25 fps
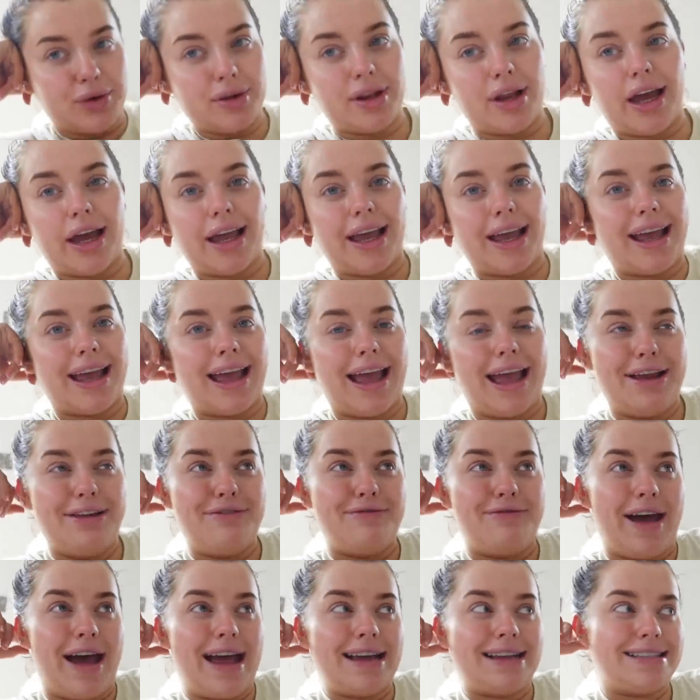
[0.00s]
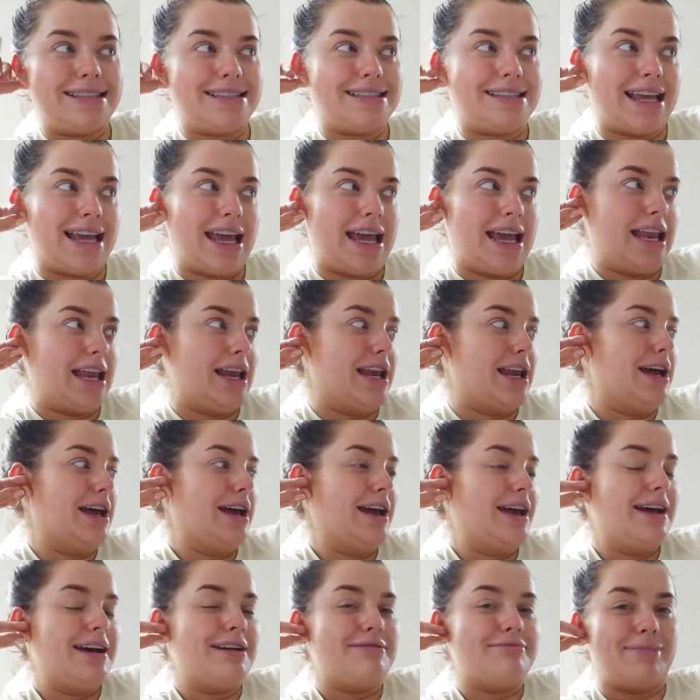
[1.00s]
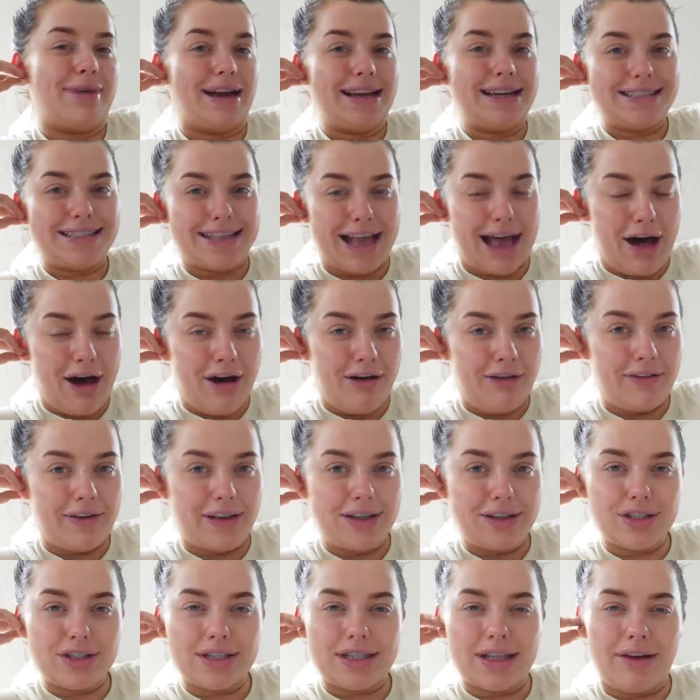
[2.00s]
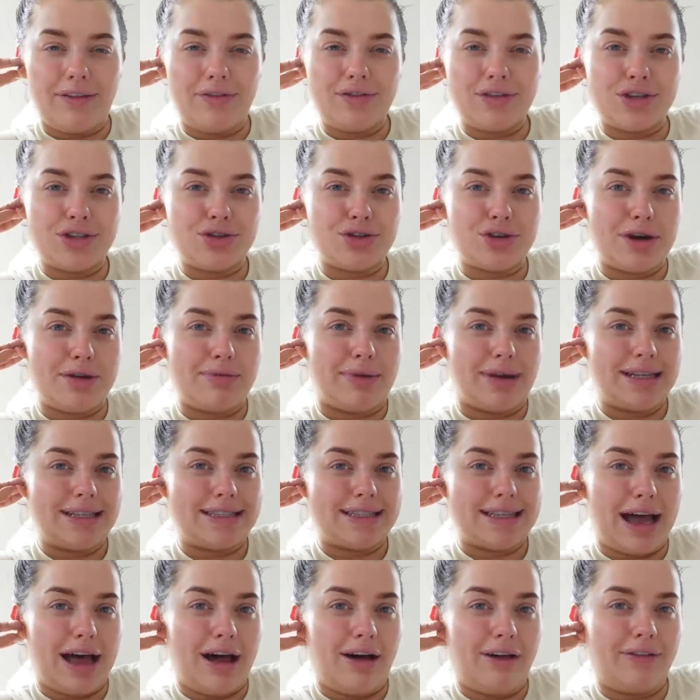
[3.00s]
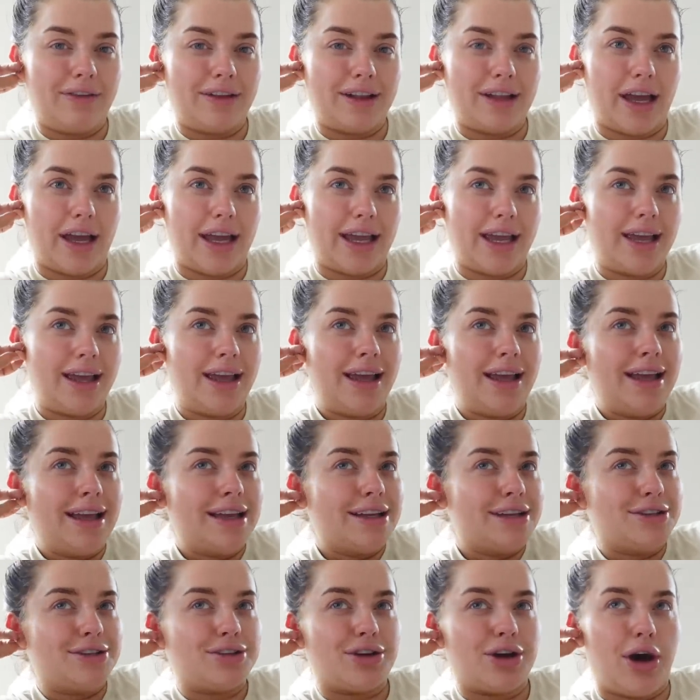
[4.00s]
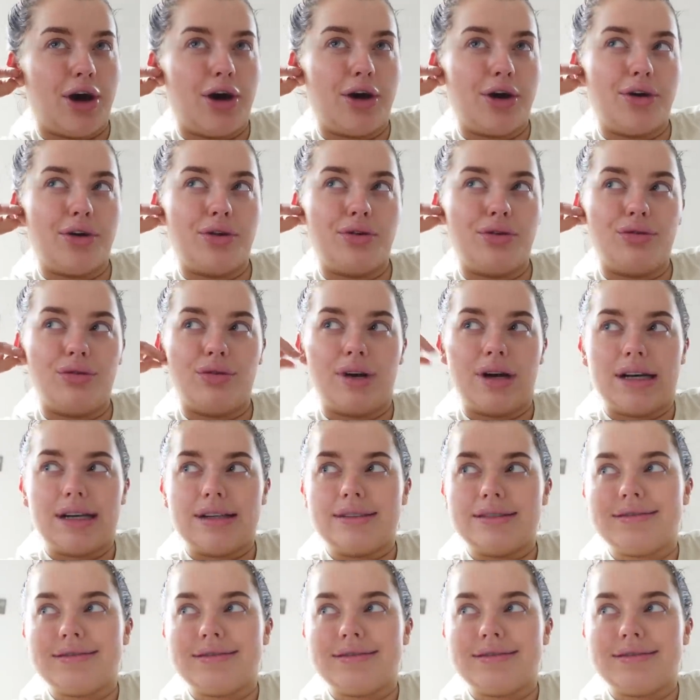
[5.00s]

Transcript: like invest in myself and just love to treat myself and like go